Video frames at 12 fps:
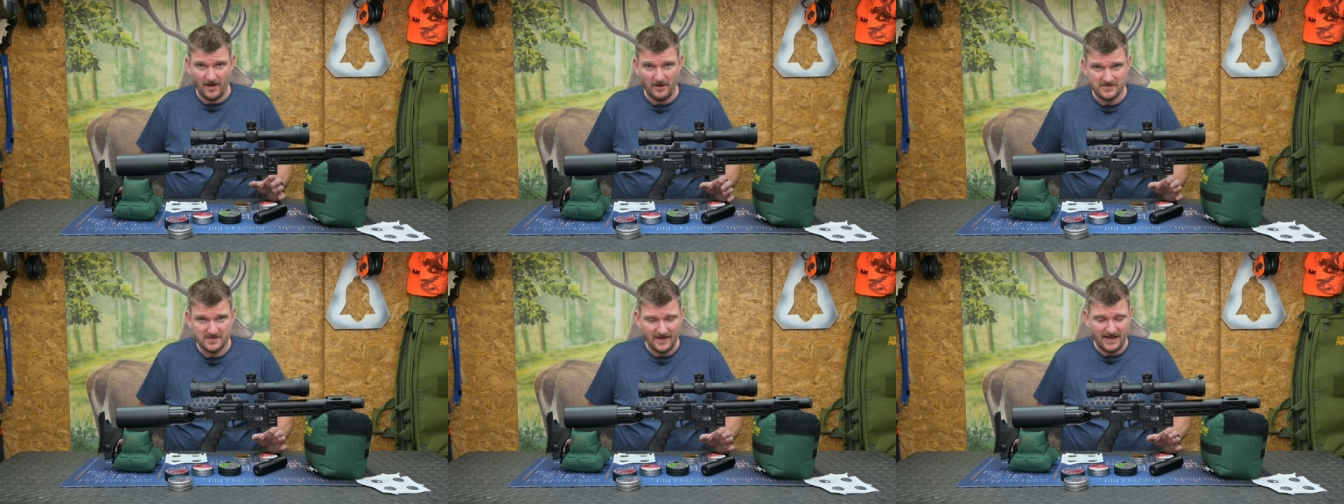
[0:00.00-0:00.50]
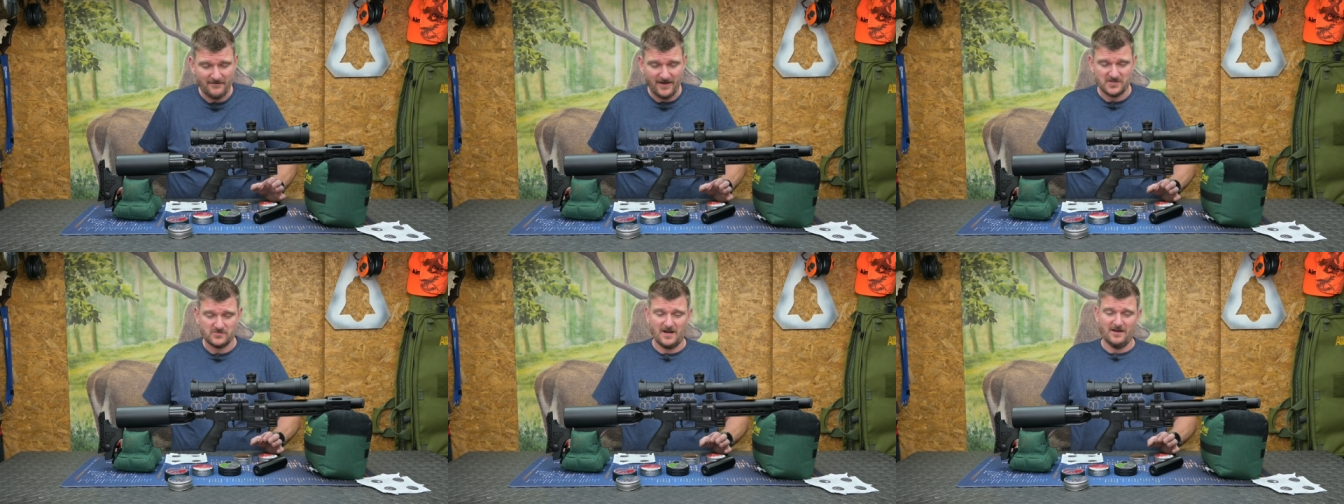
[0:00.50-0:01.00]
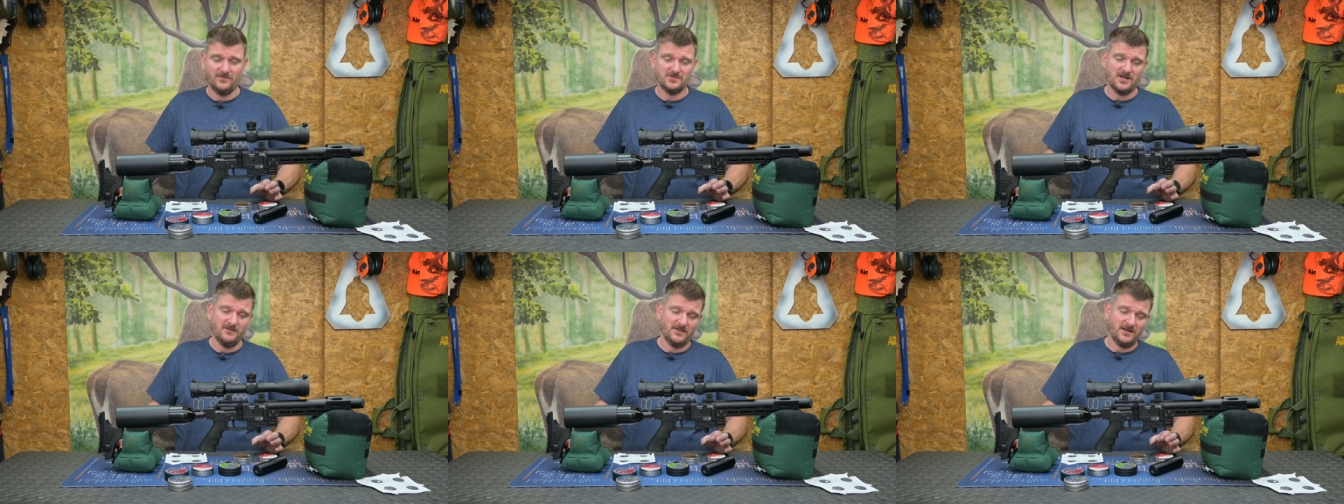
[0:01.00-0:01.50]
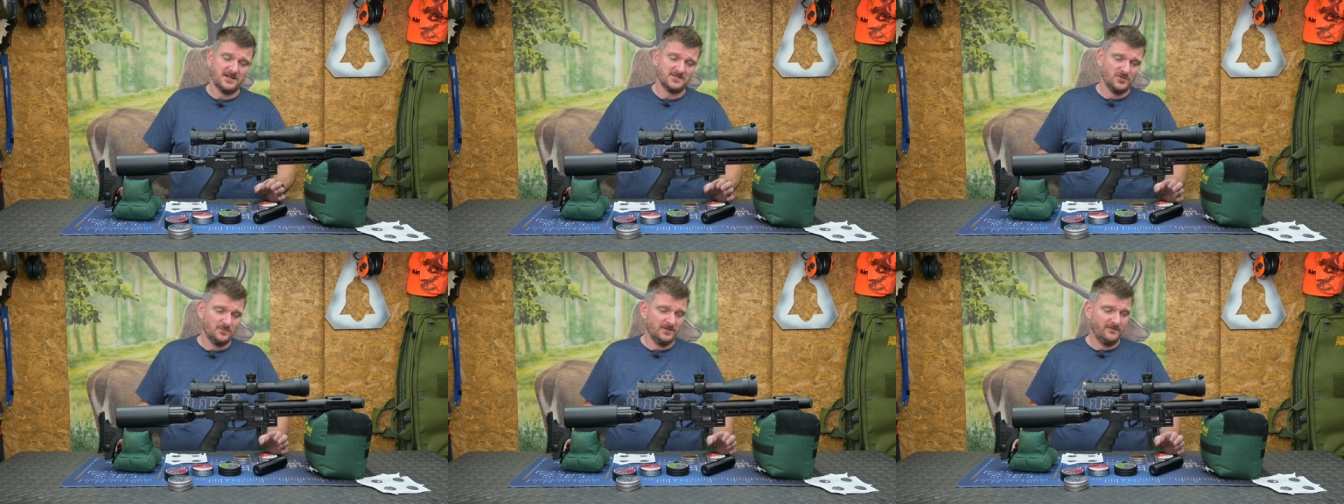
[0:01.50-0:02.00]
most of the FX rifles over the
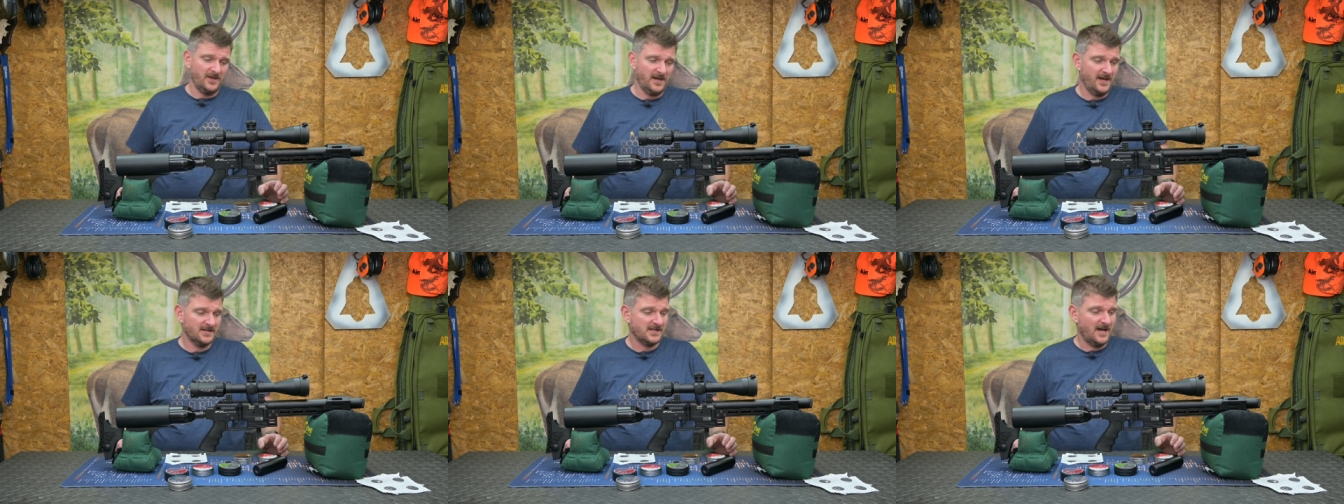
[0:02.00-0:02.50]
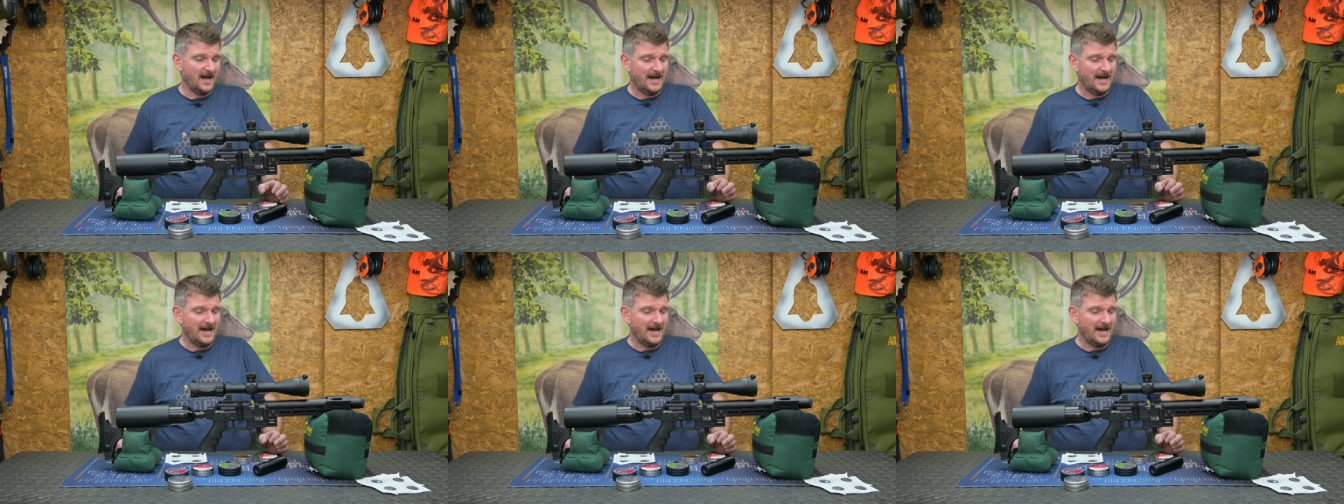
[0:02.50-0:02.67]
last couple of years.